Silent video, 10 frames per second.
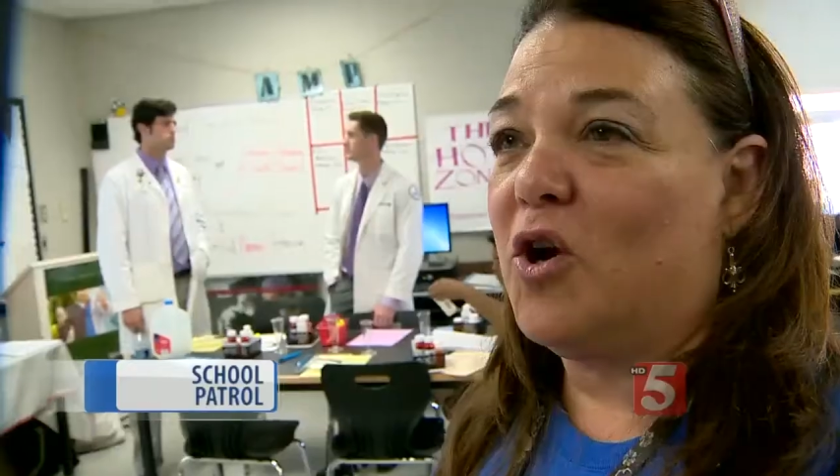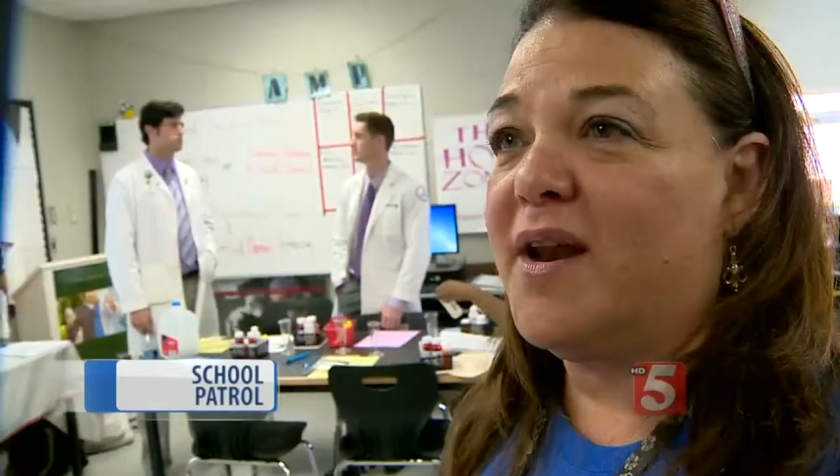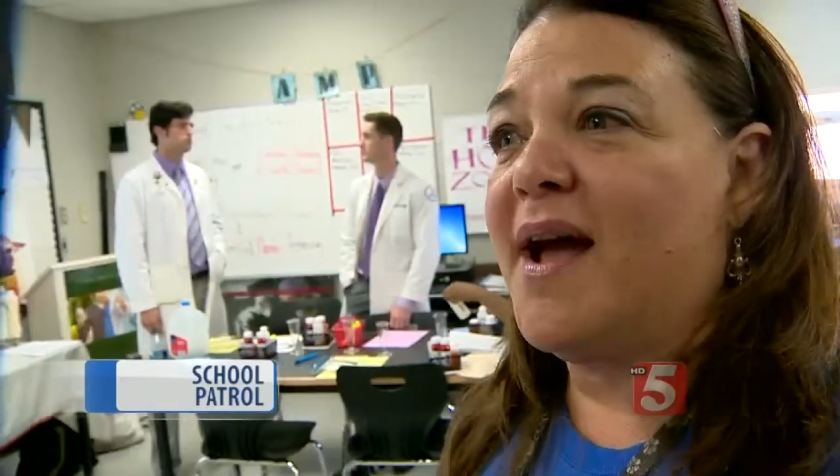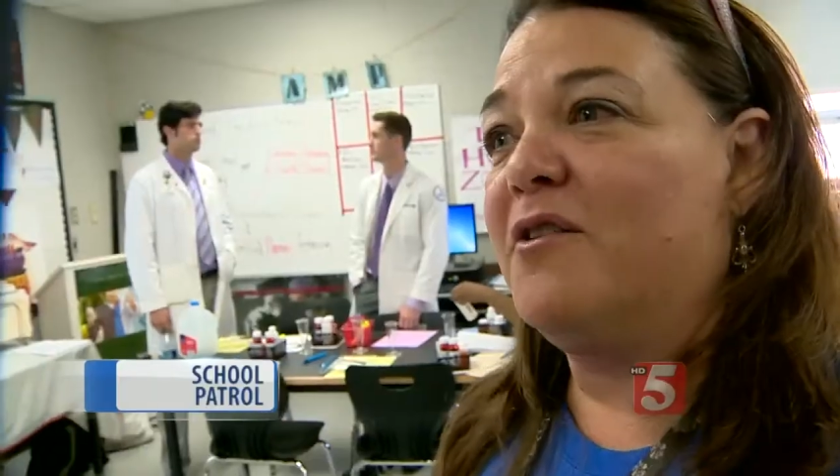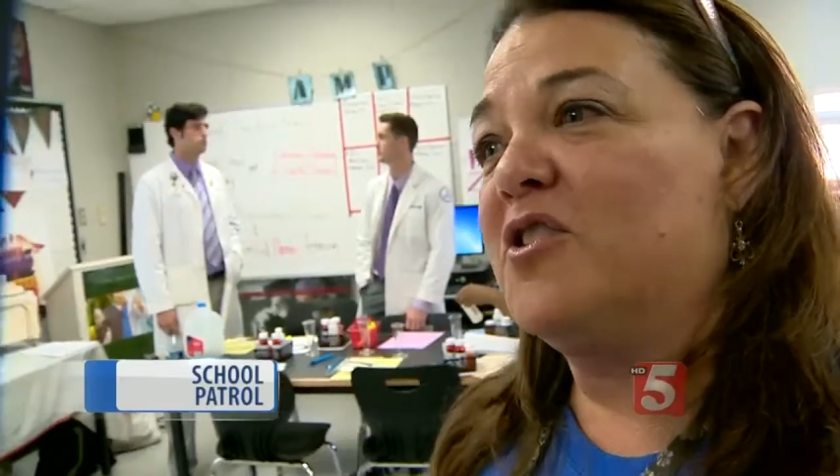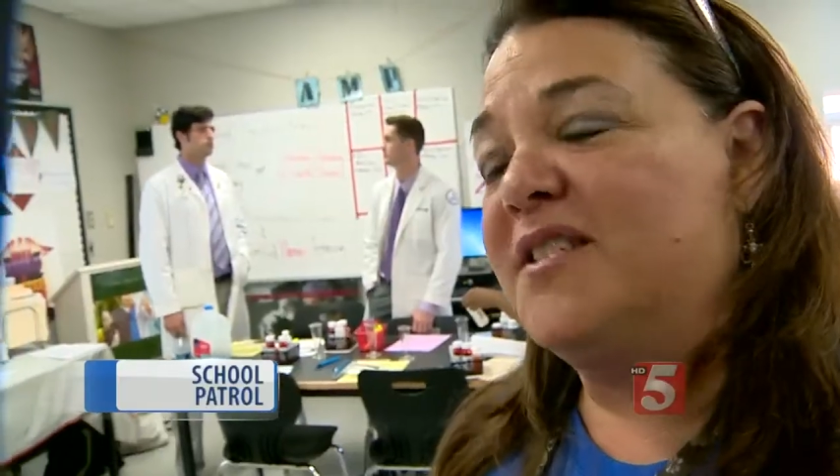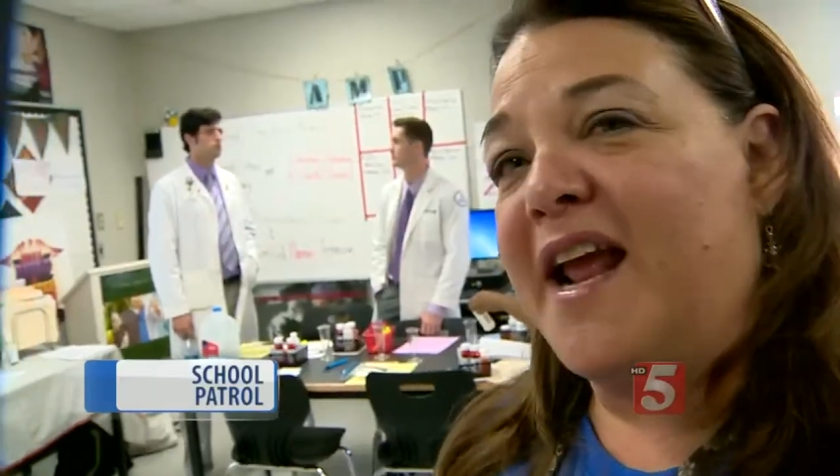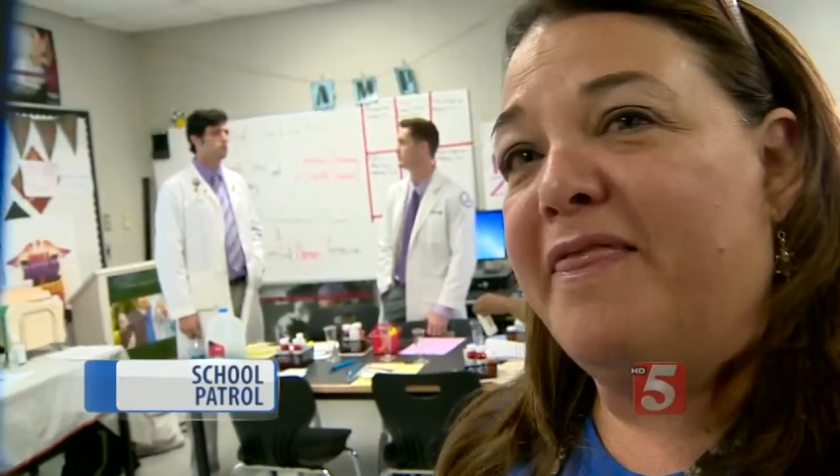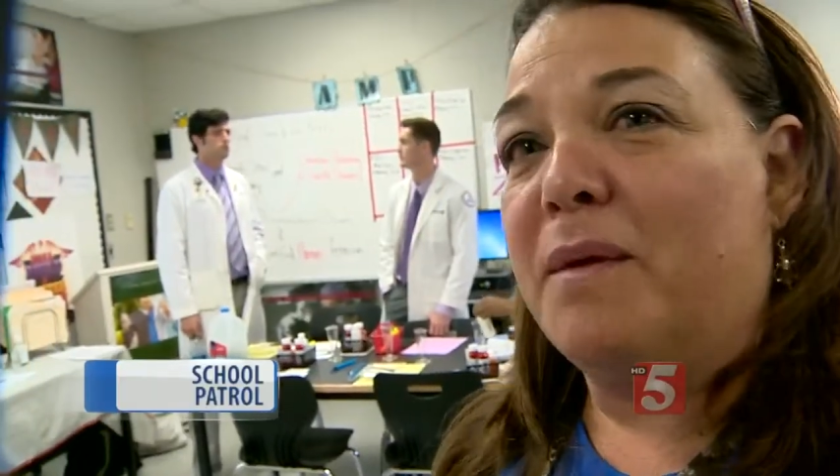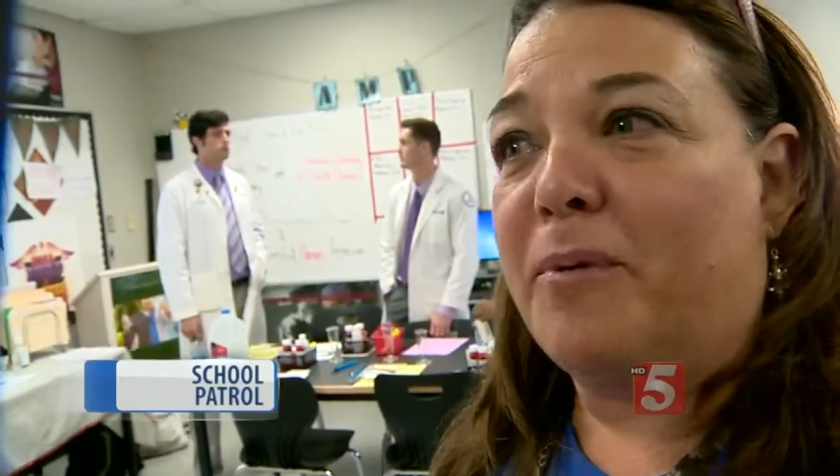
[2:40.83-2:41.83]
going to
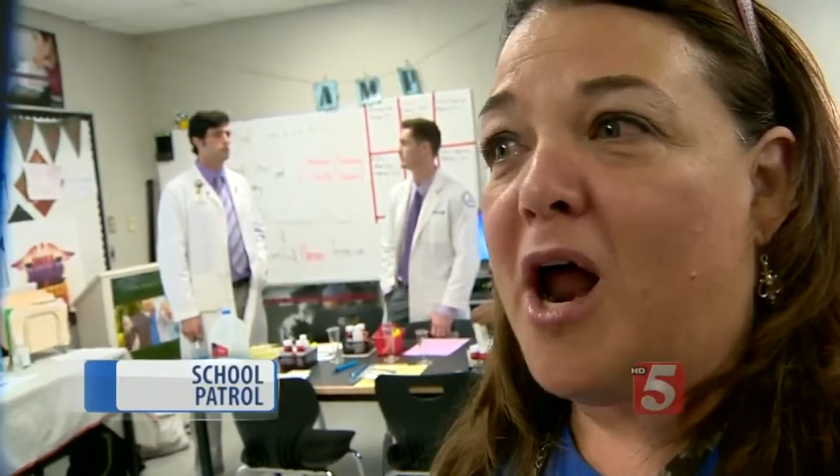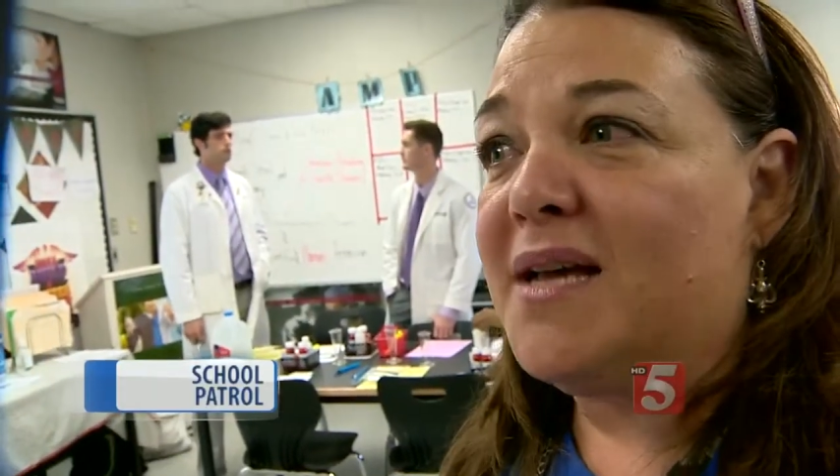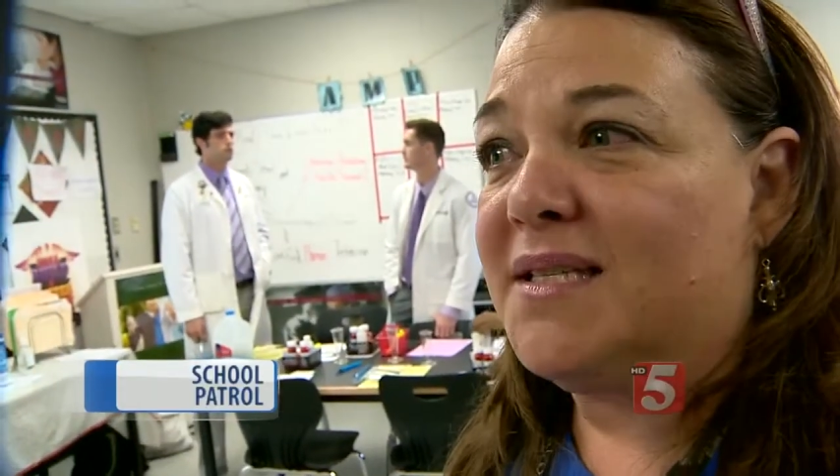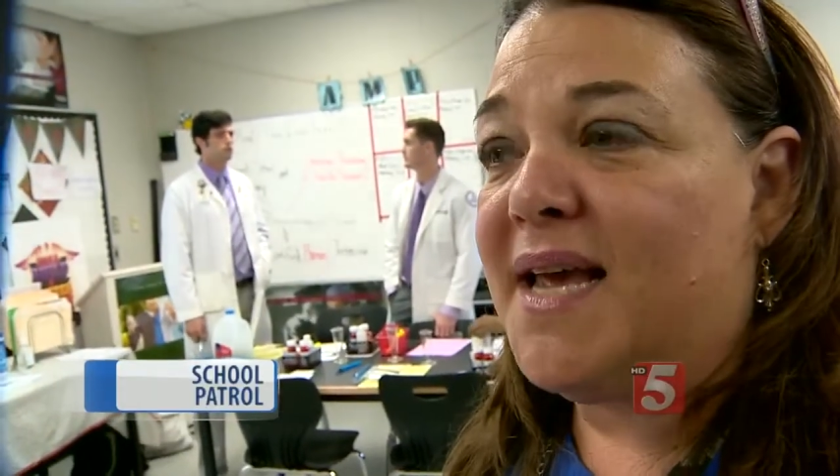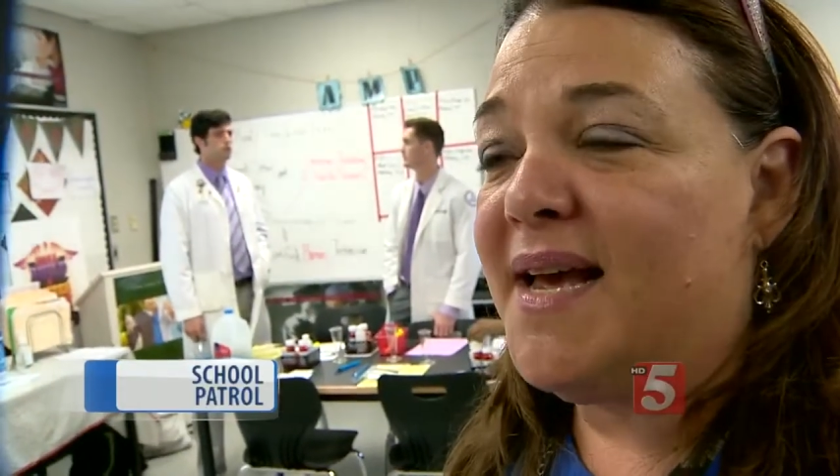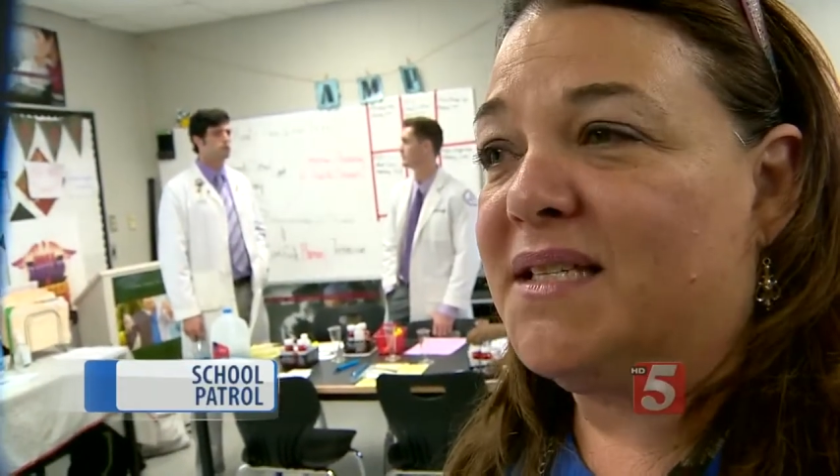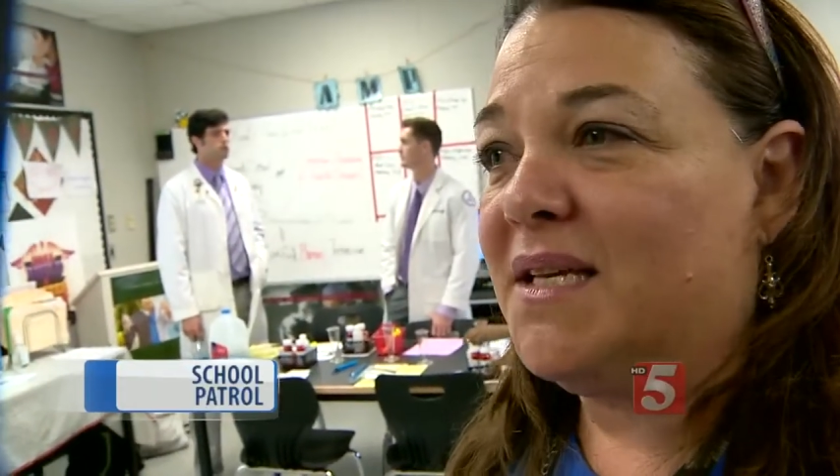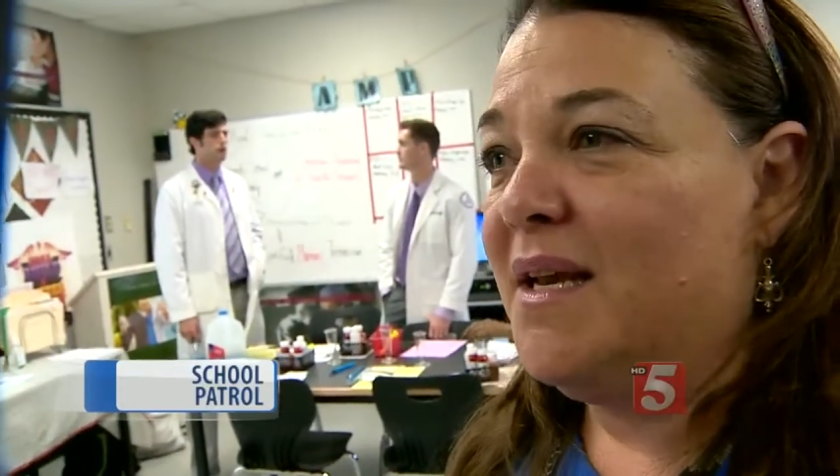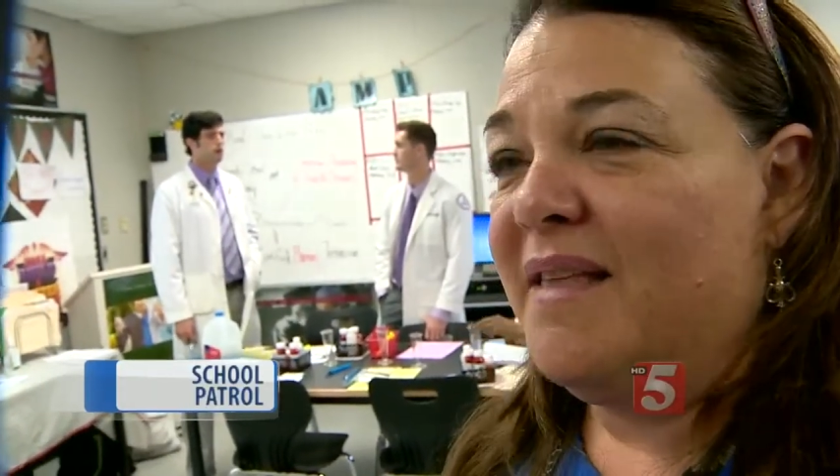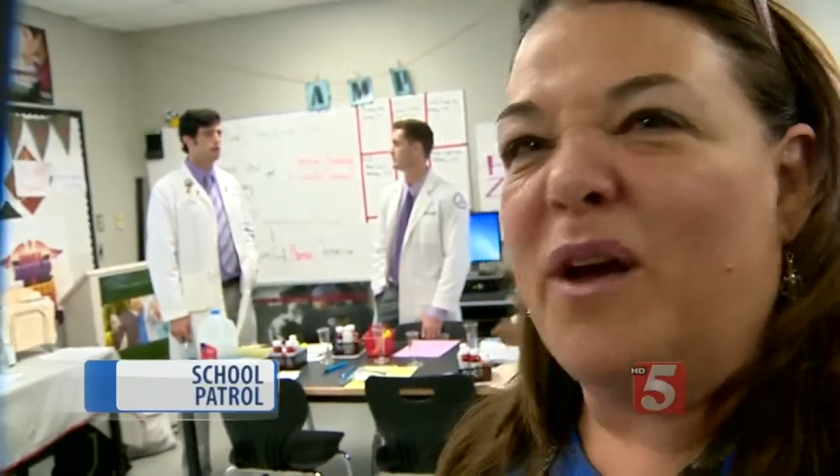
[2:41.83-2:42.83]
understand the
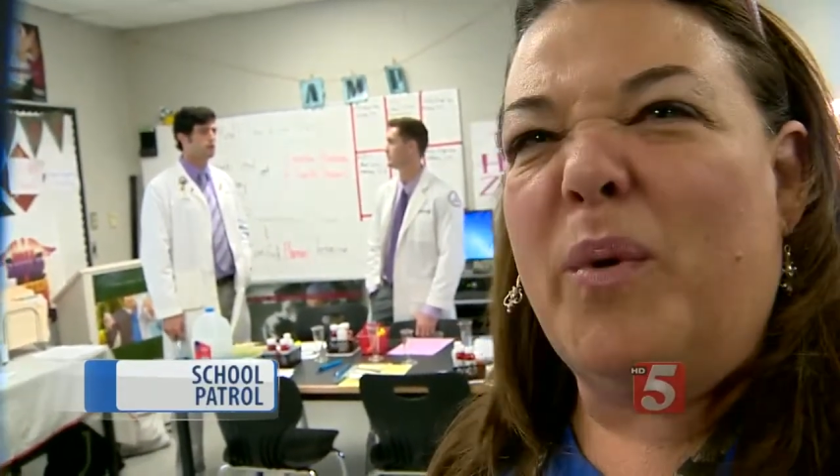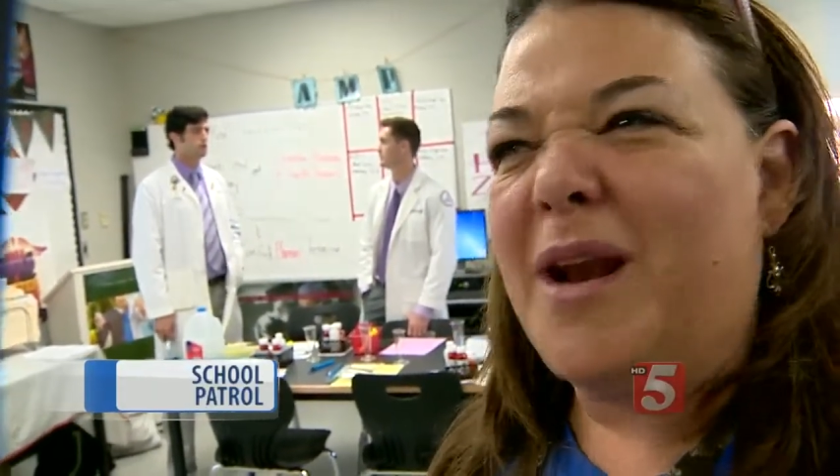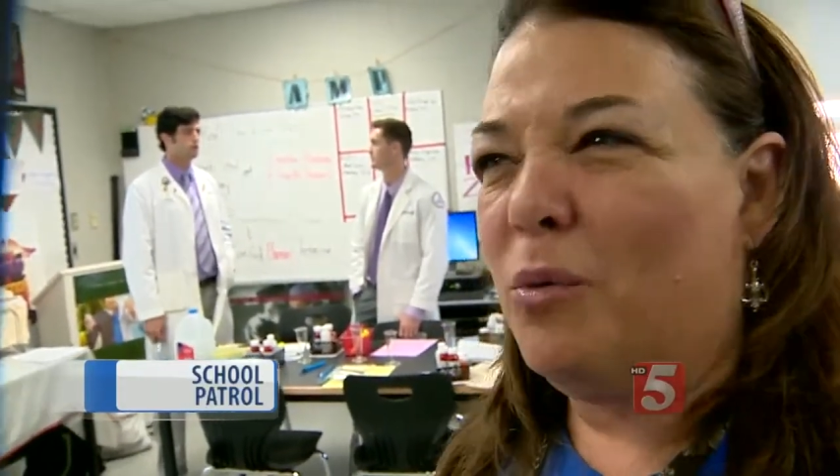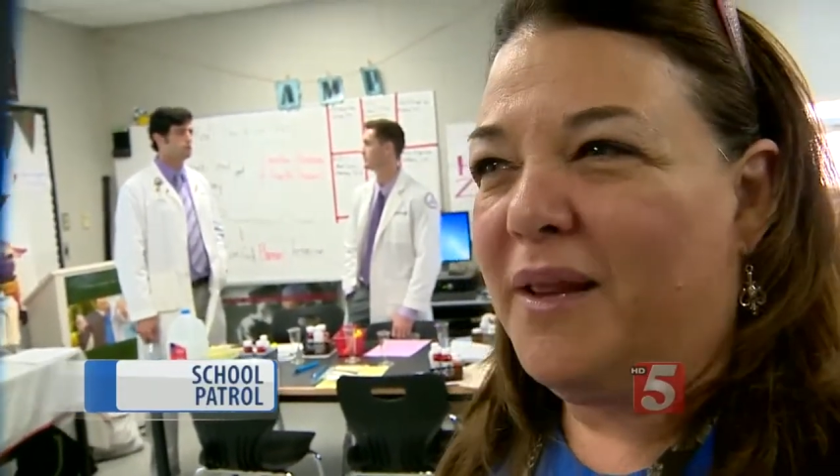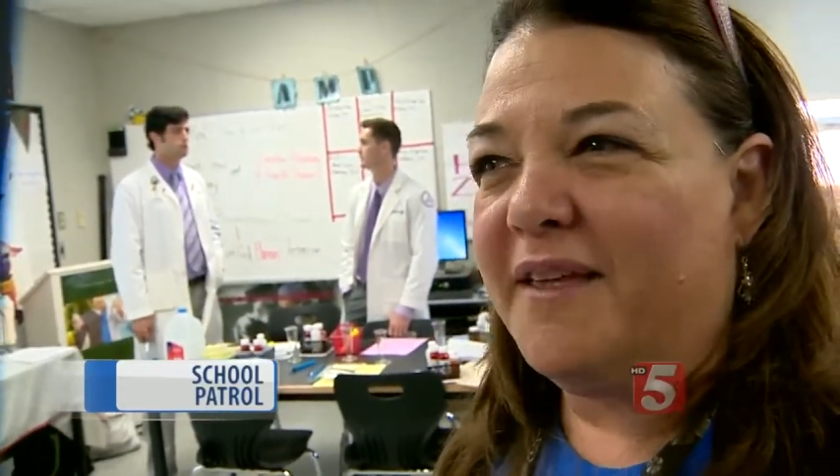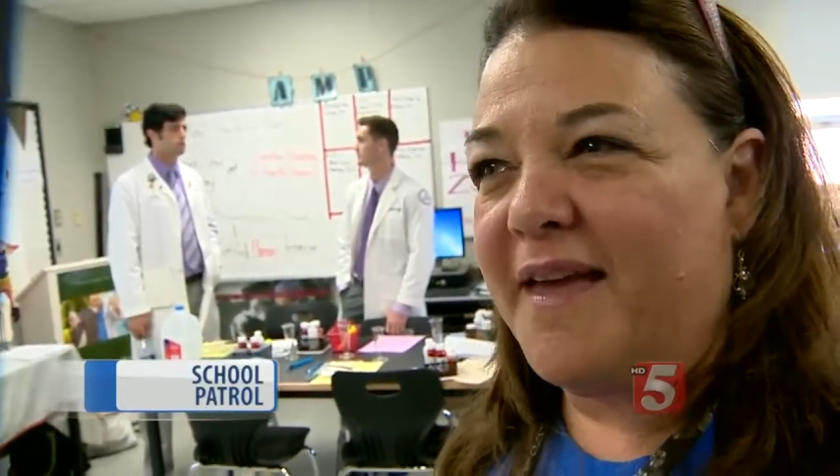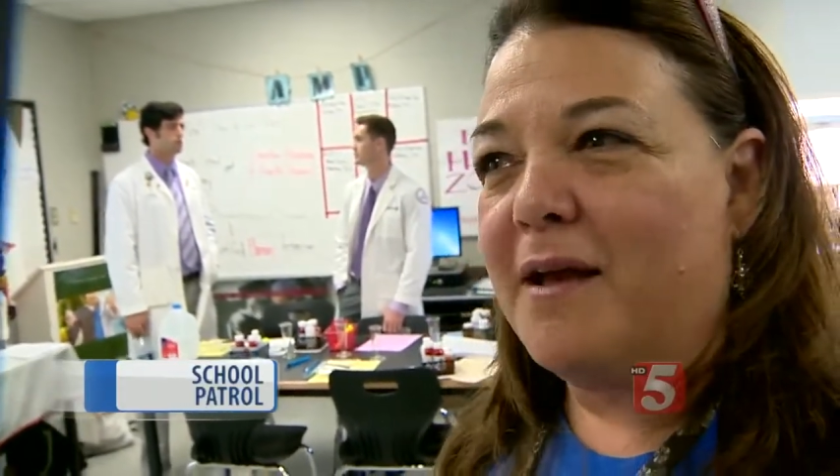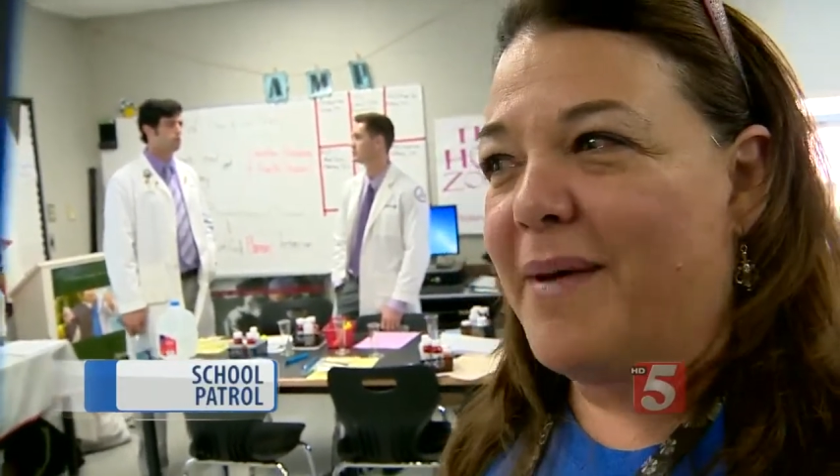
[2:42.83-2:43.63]
process that we don't really think